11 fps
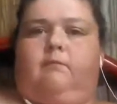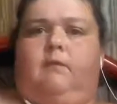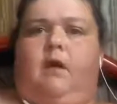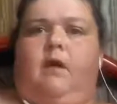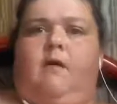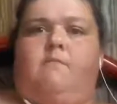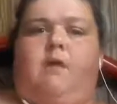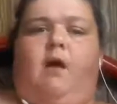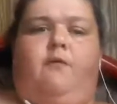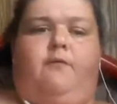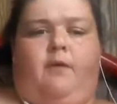
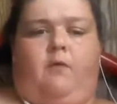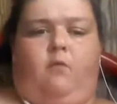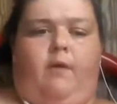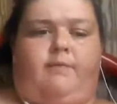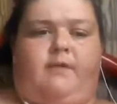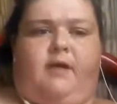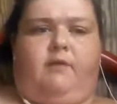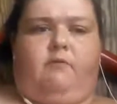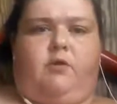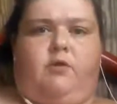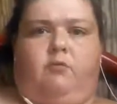Other than the website
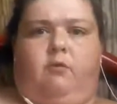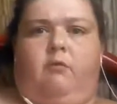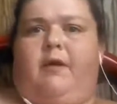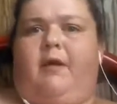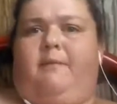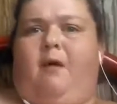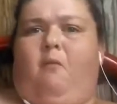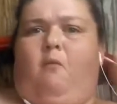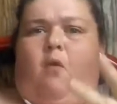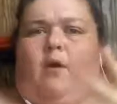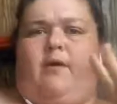ones, you'll only get about
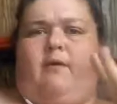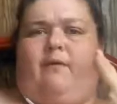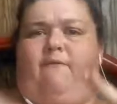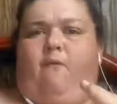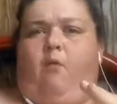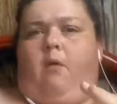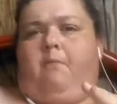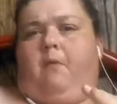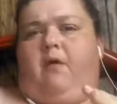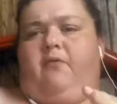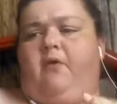1 to 4 a
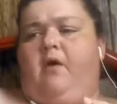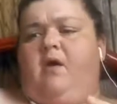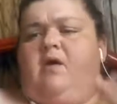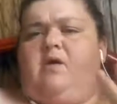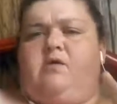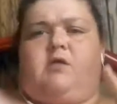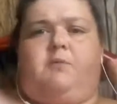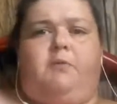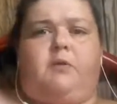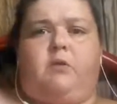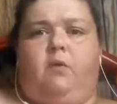month. Just
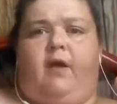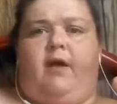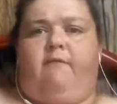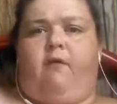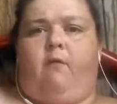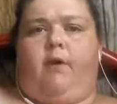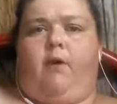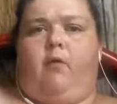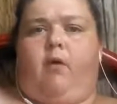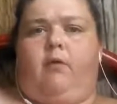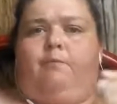depends on what I have going
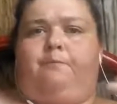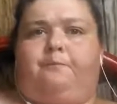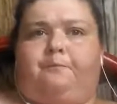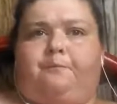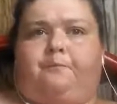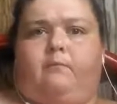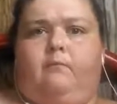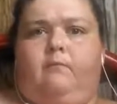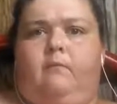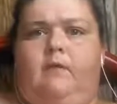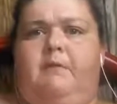on.
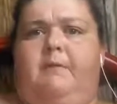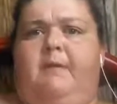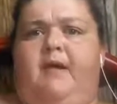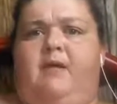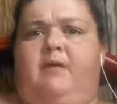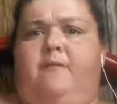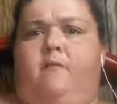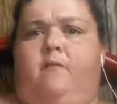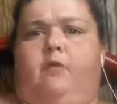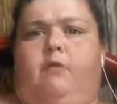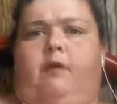I'm going to make a different
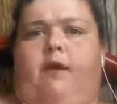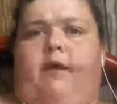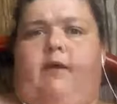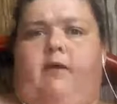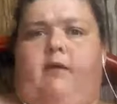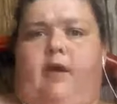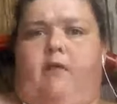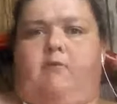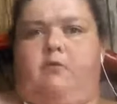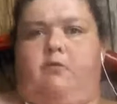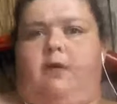one to where I can
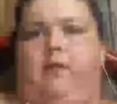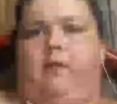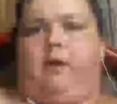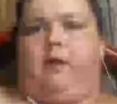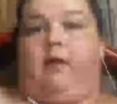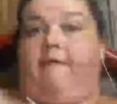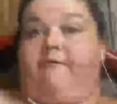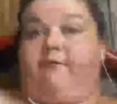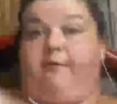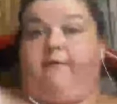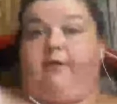announce when the live
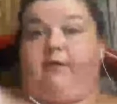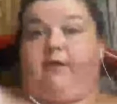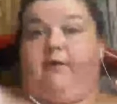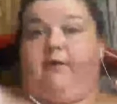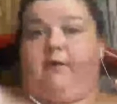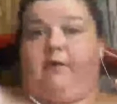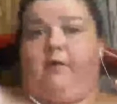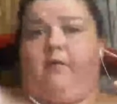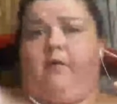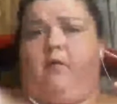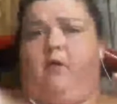stream events like this are
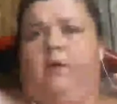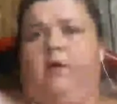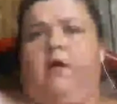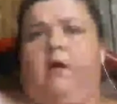going on.